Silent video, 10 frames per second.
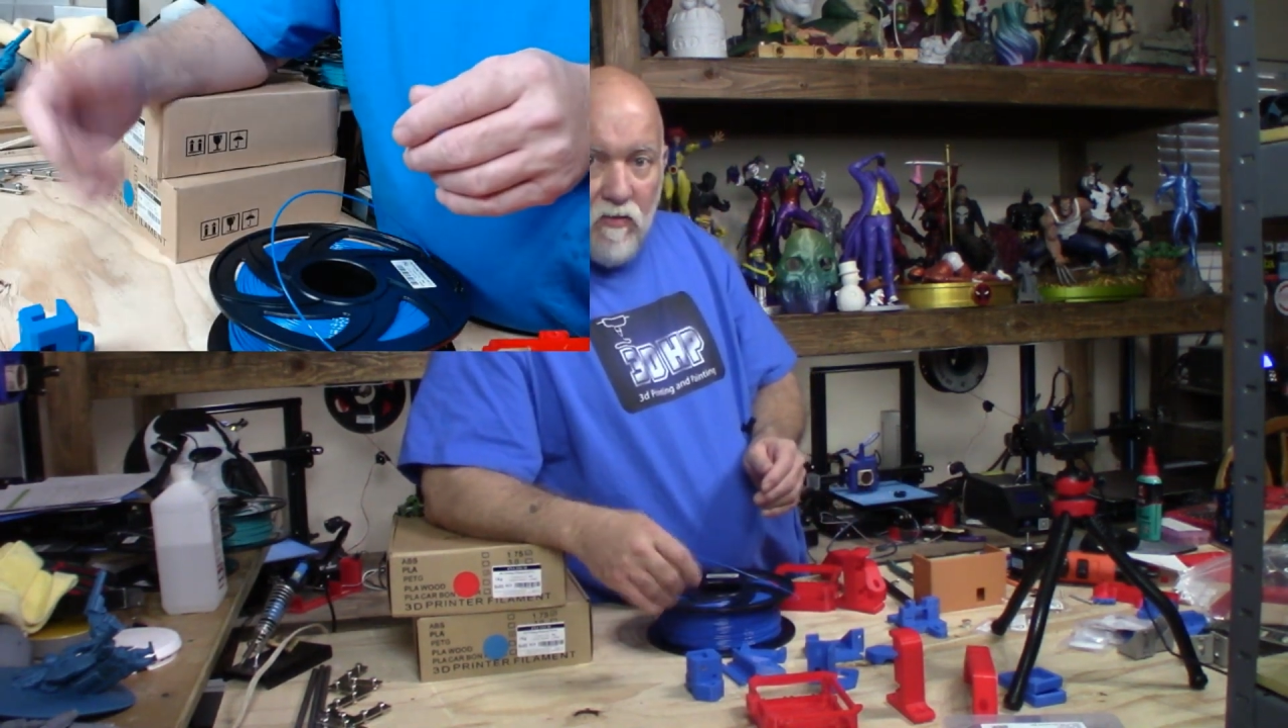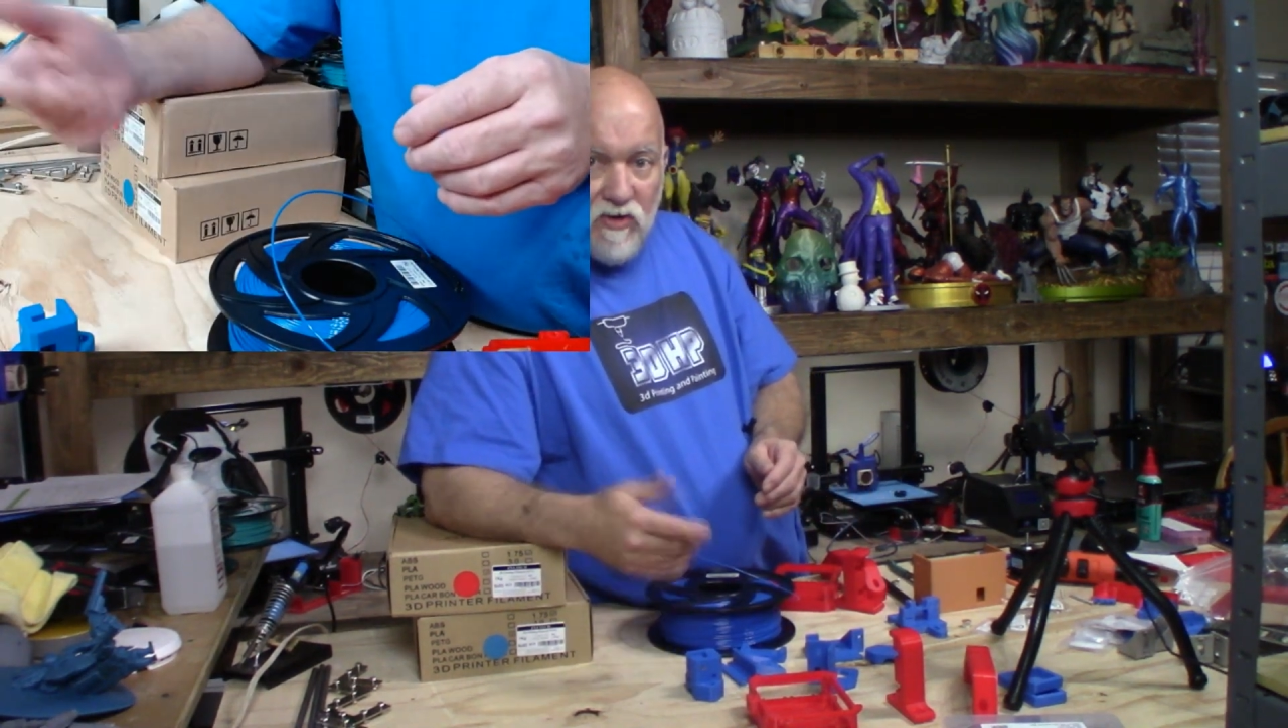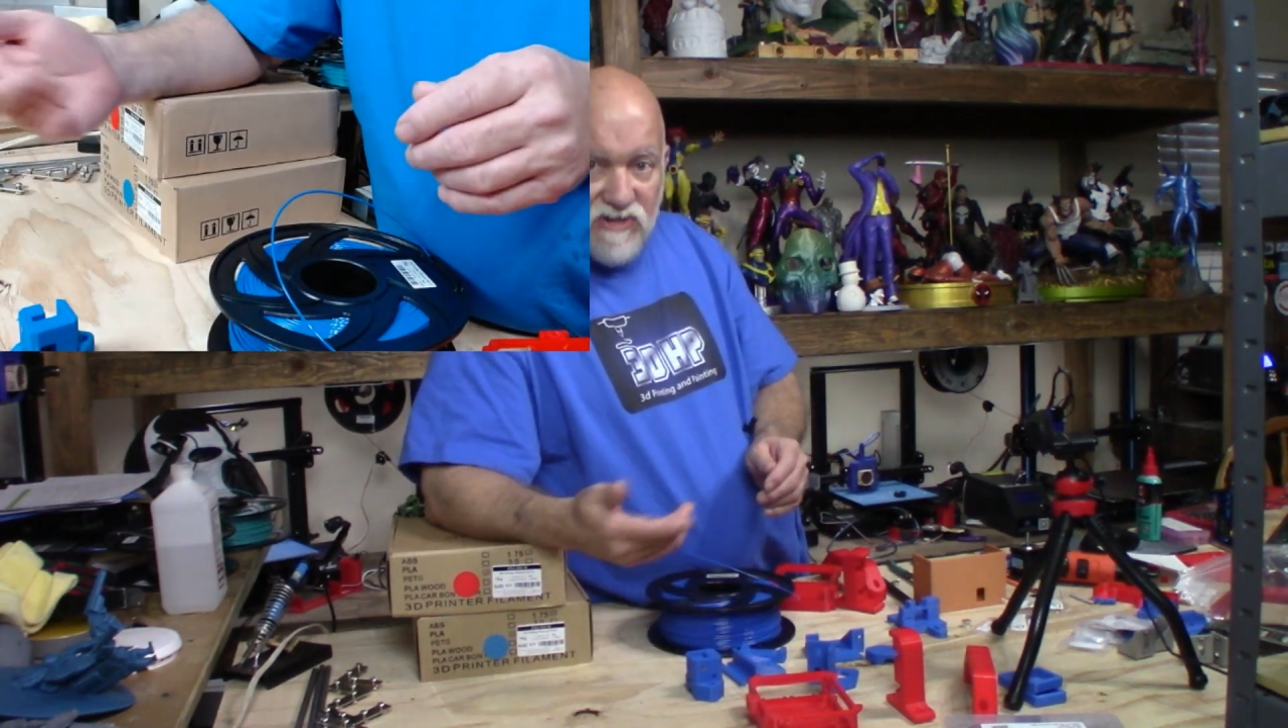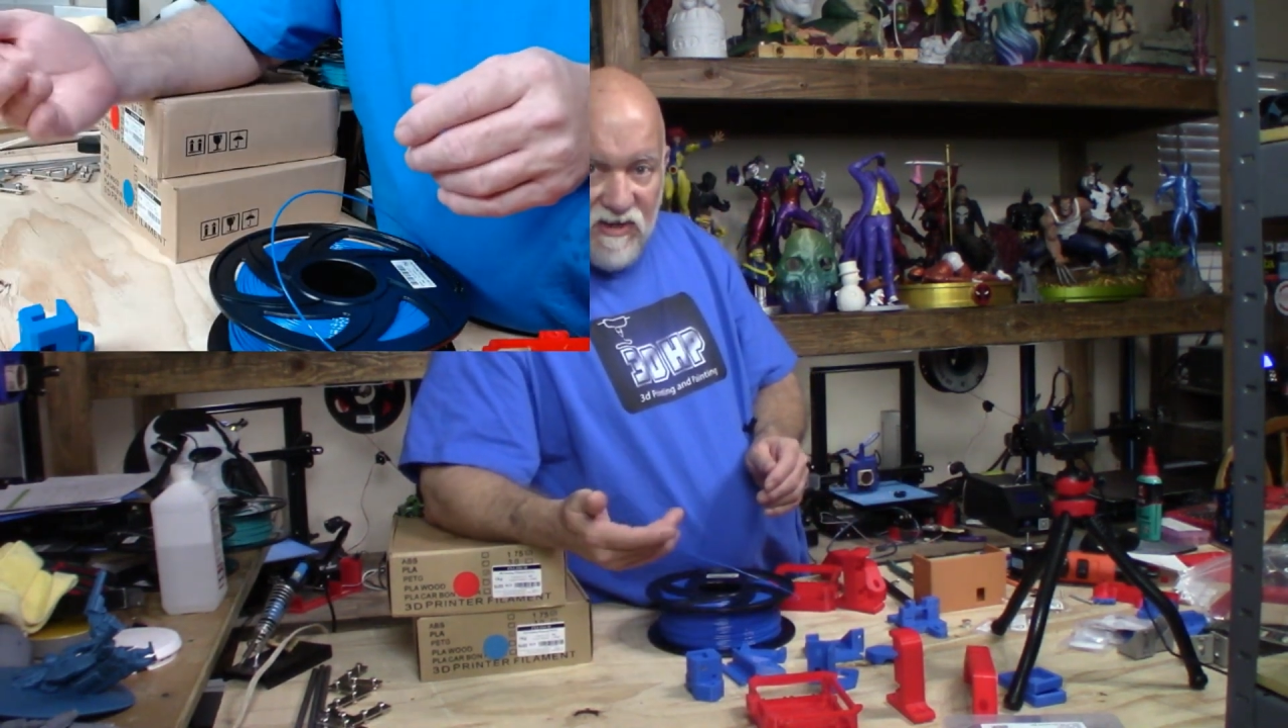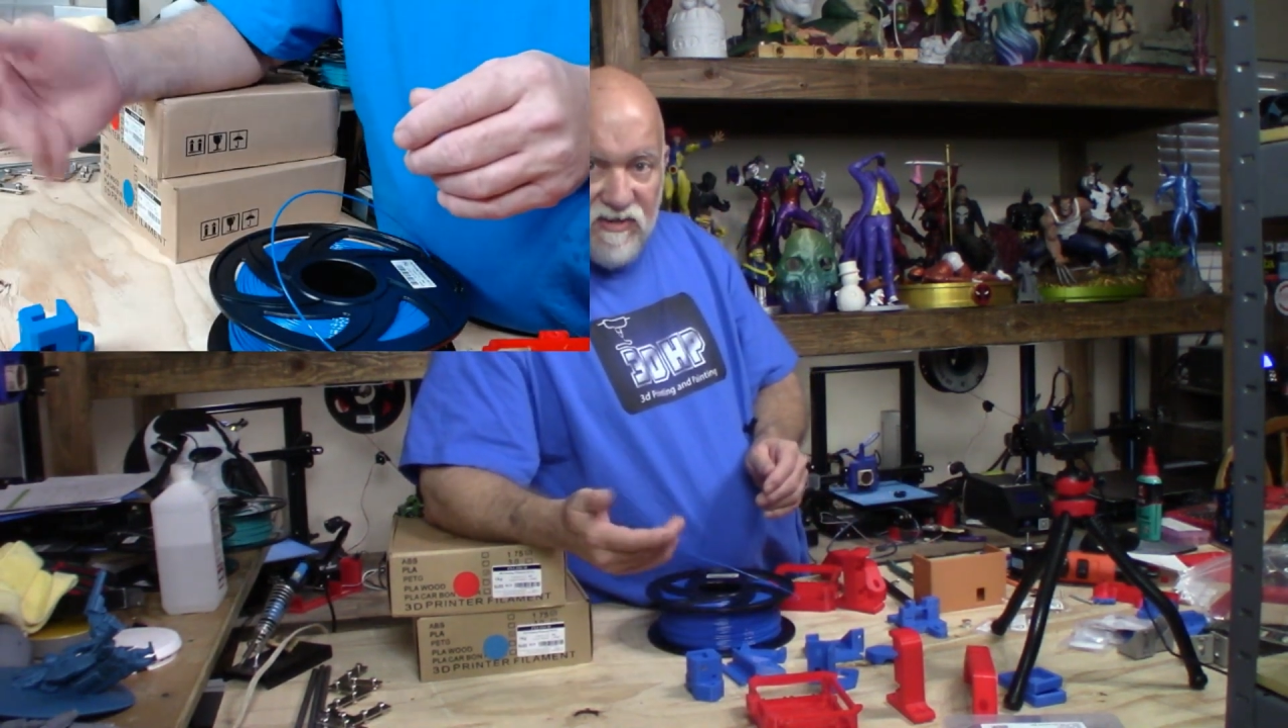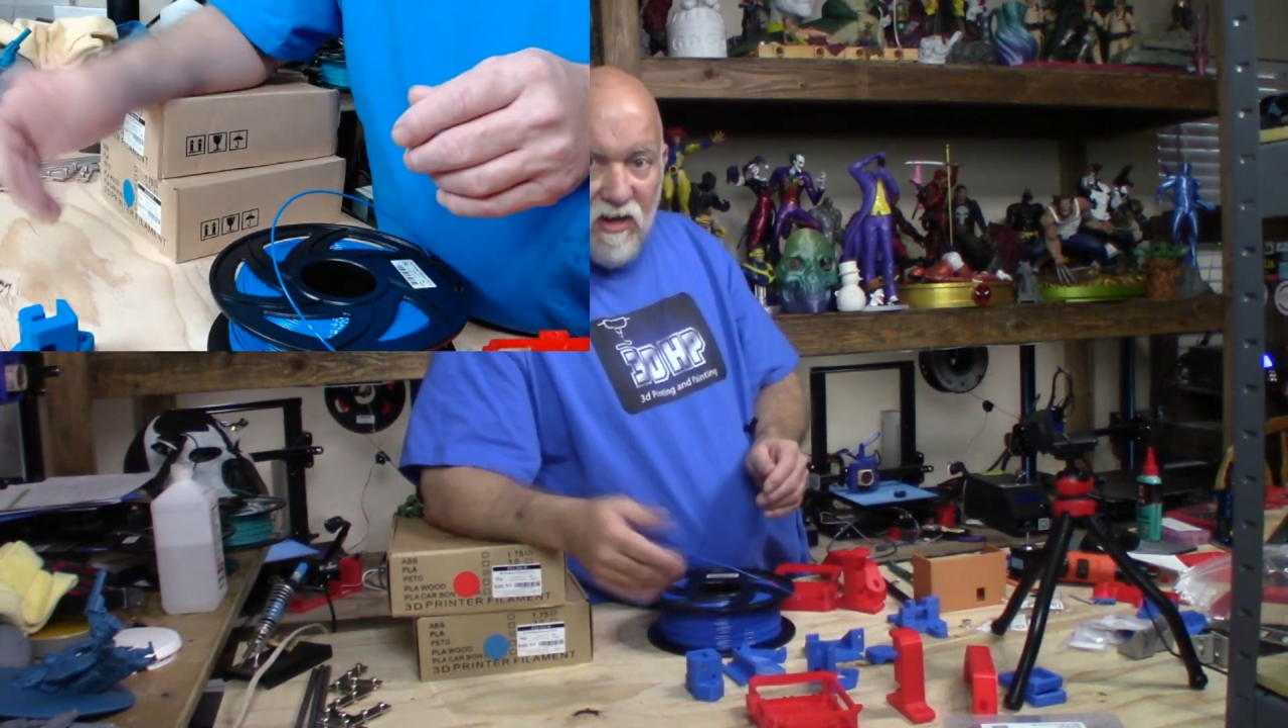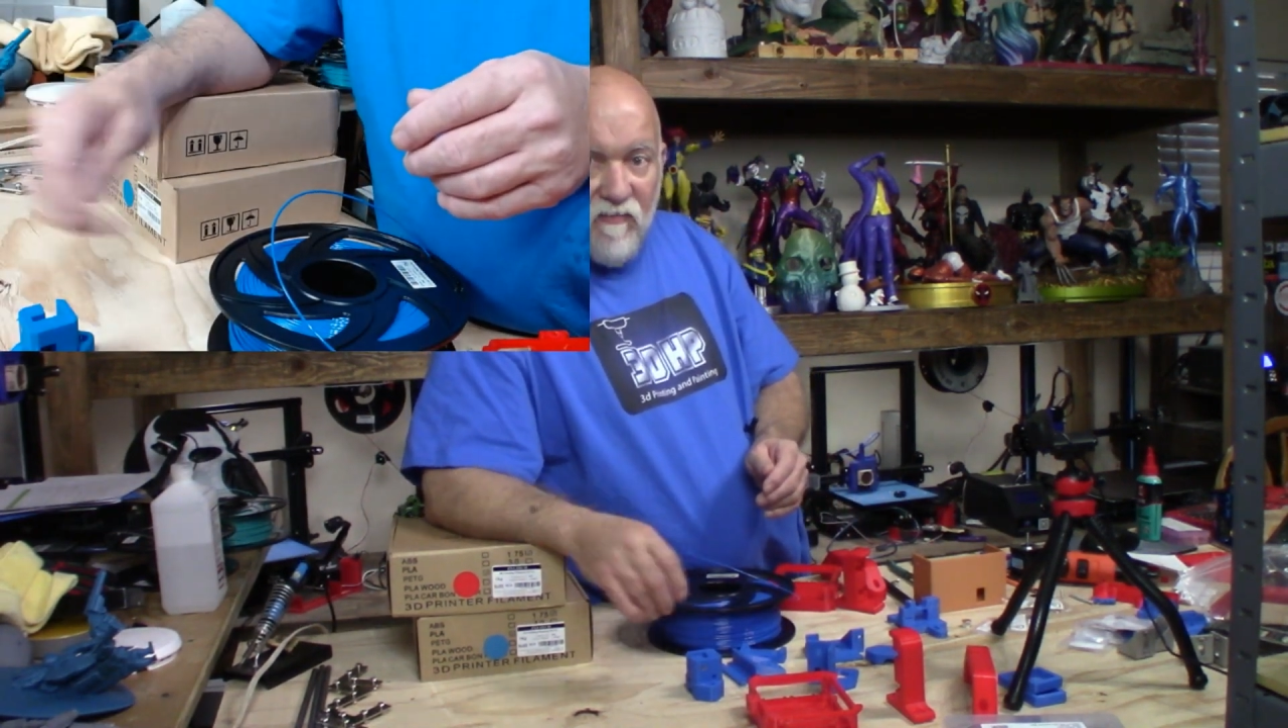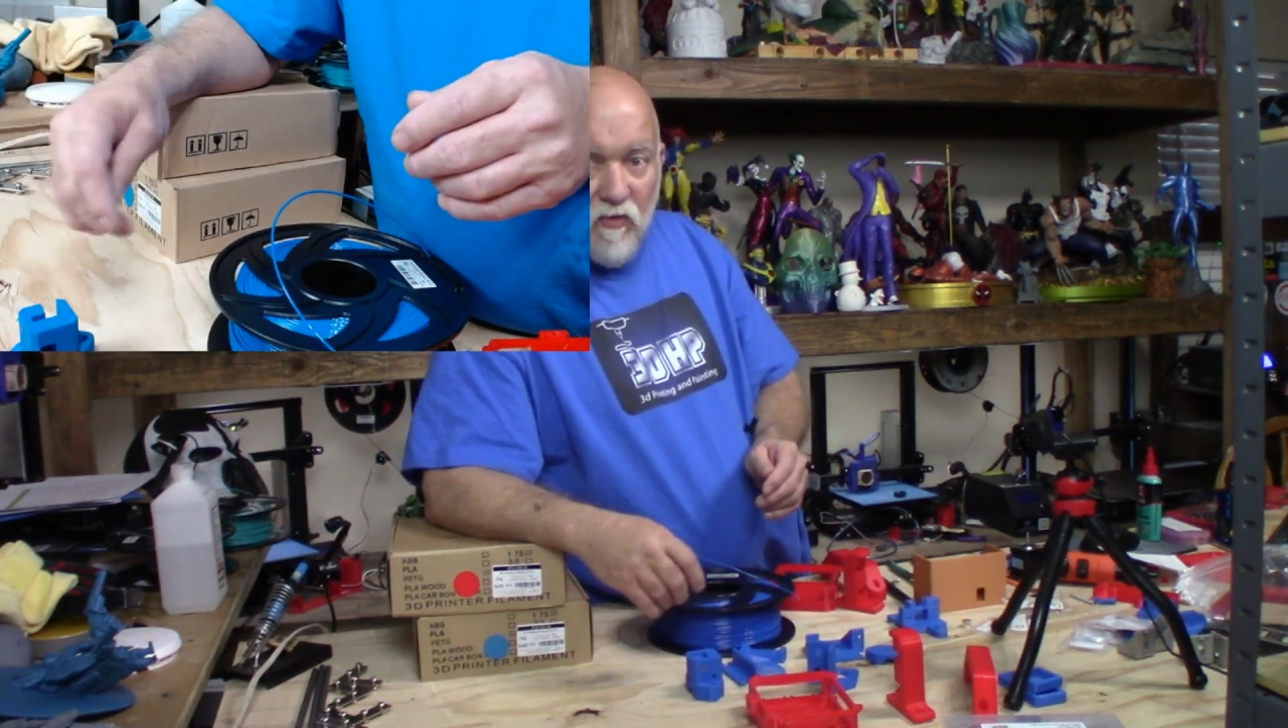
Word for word: which I still have the